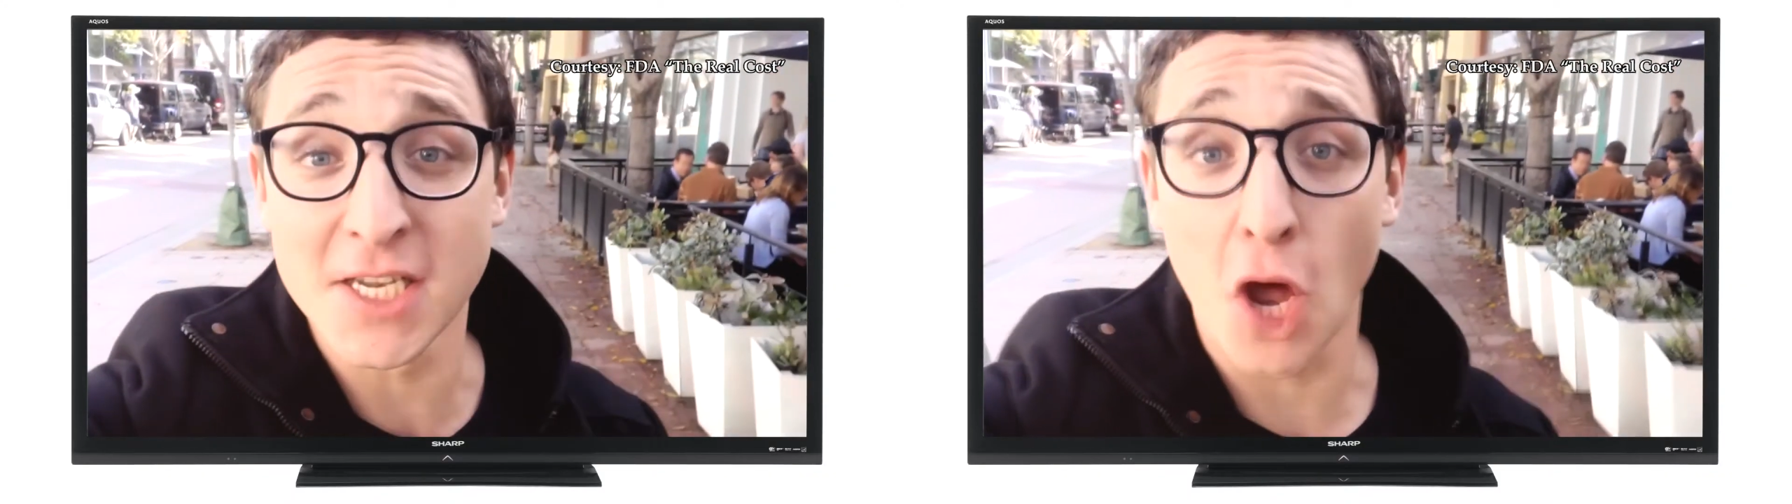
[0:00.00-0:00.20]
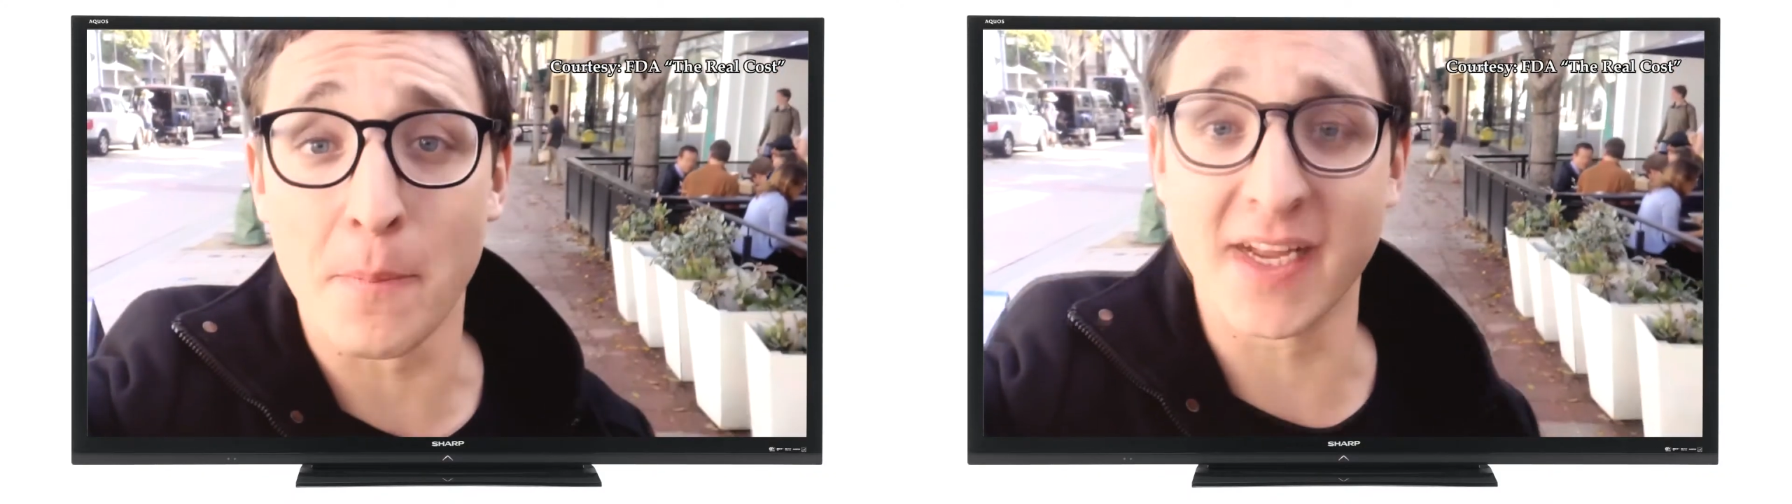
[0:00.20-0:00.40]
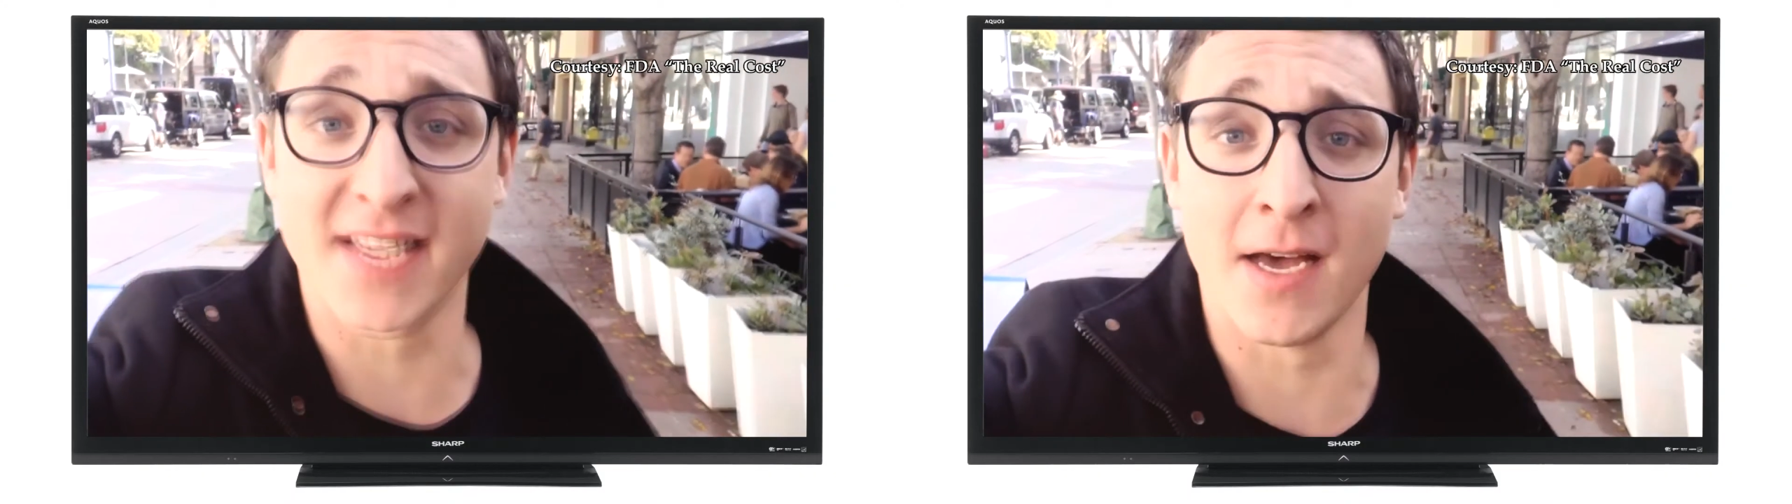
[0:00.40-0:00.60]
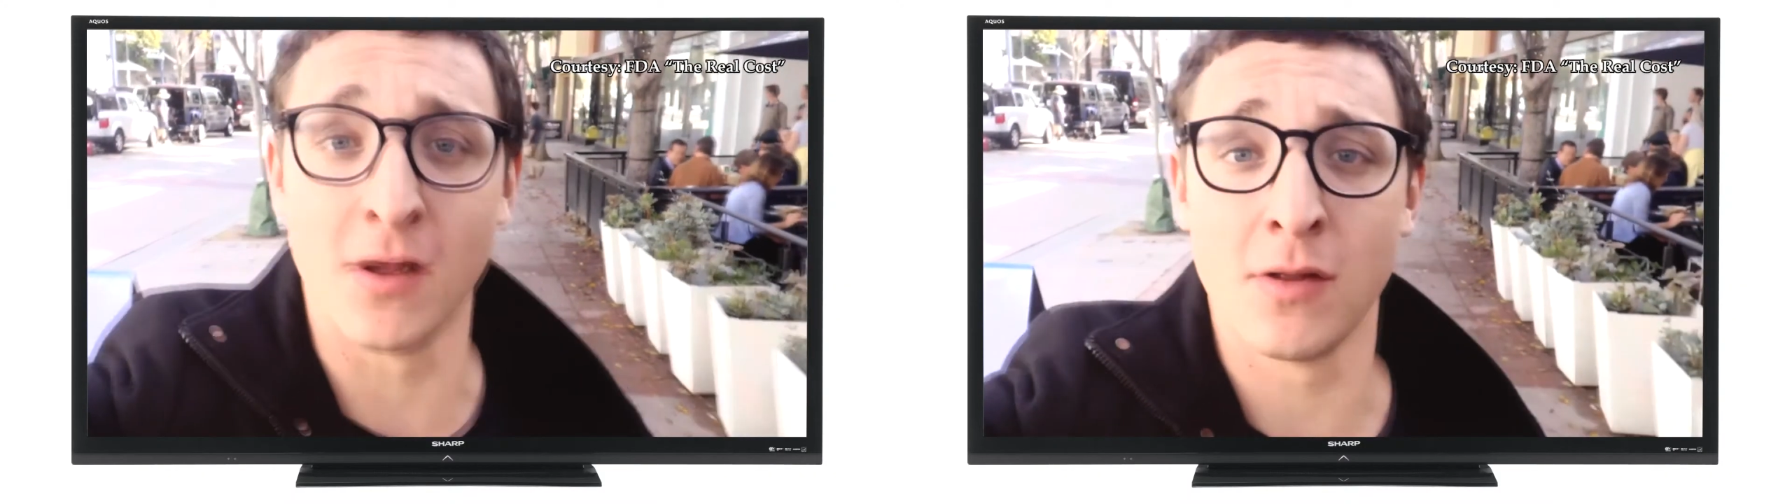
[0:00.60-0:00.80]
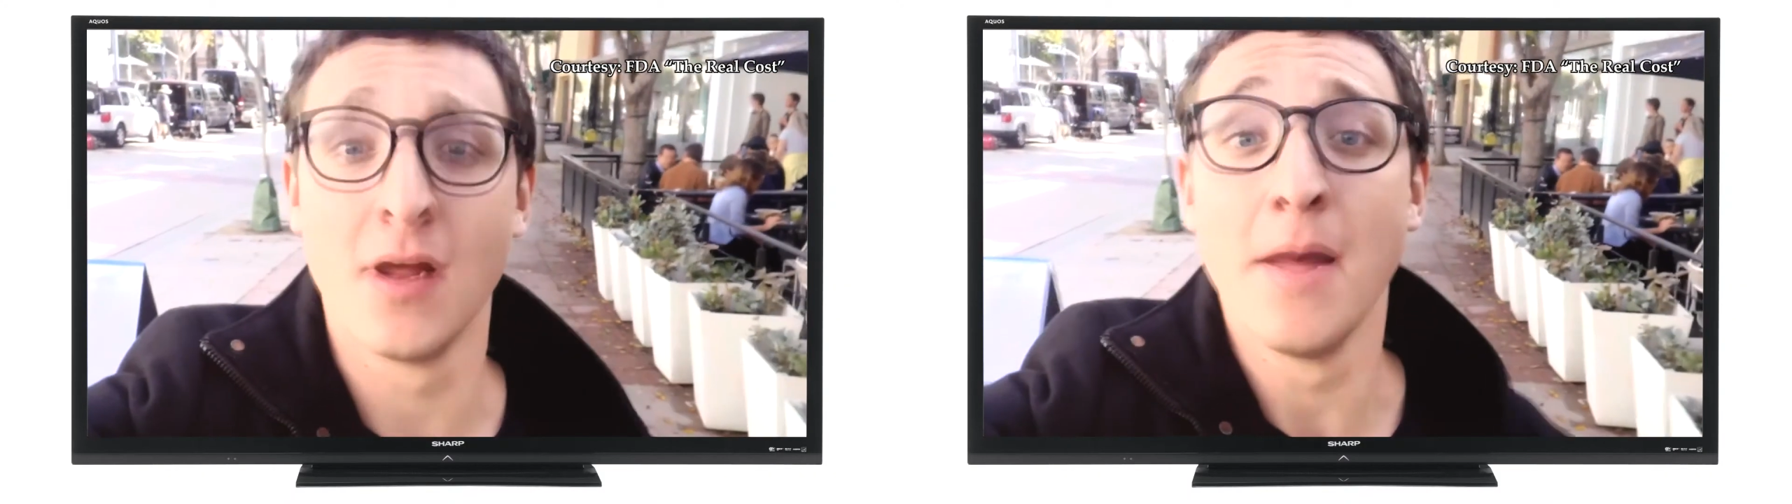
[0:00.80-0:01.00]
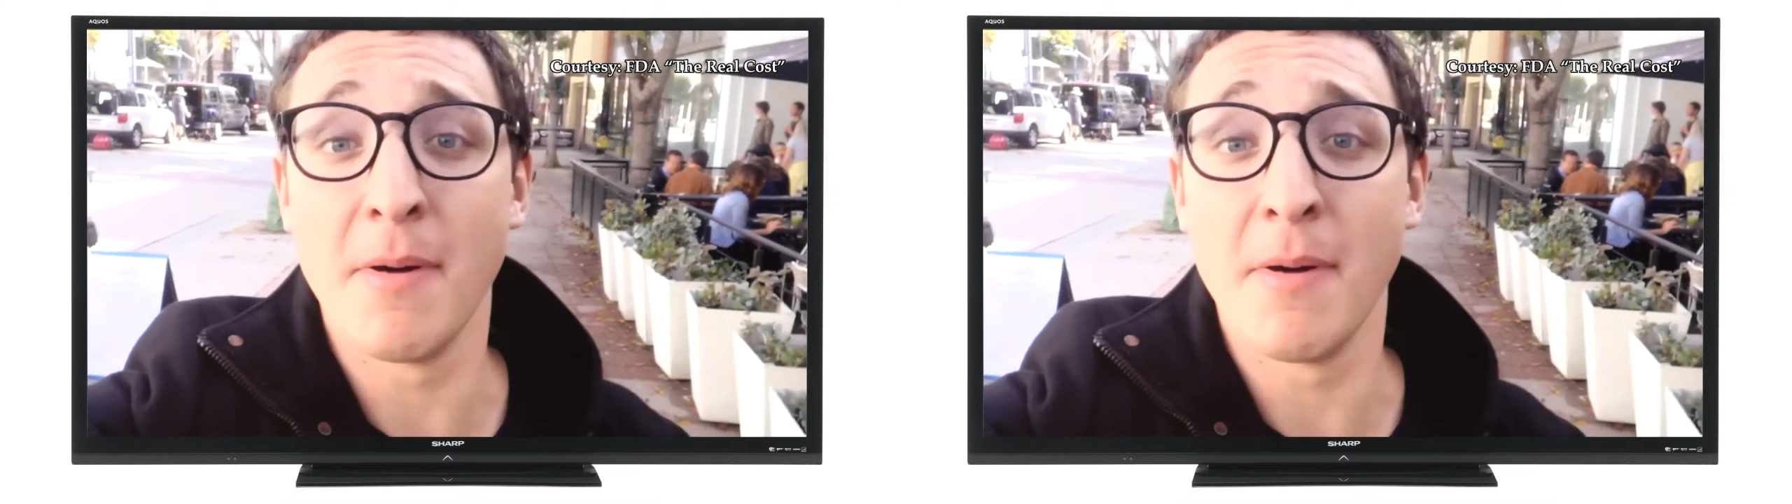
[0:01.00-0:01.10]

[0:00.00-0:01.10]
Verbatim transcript: is no big deal,